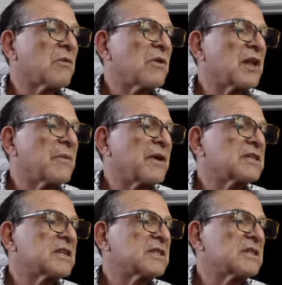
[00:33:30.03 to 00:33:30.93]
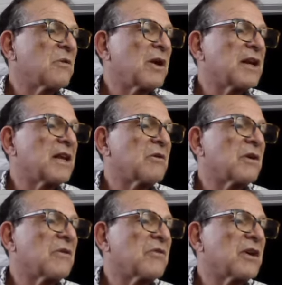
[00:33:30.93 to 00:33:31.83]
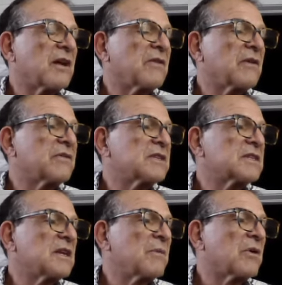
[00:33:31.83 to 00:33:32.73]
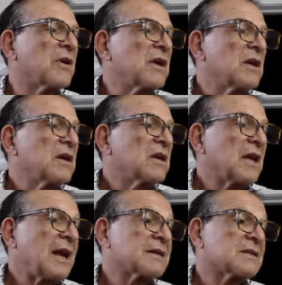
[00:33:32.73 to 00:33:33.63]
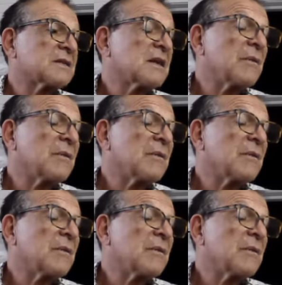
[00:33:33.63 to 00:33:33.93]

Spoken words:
I'm already a patient at CNY getting ready for an IVF in December. Yes.